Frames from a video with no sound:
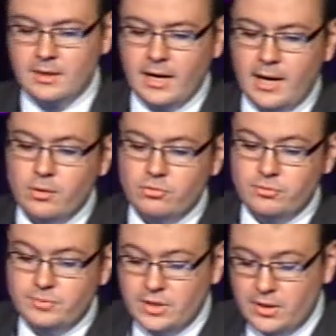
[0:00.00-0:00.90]
Our
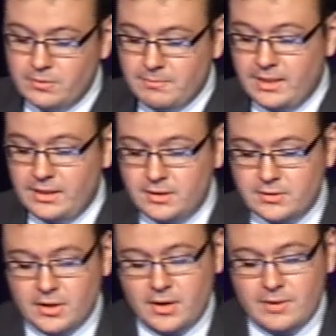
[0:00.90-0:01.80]
group showed many years
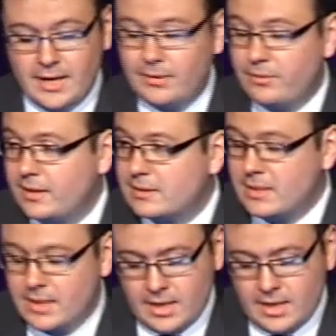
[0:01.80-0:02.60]
ago now that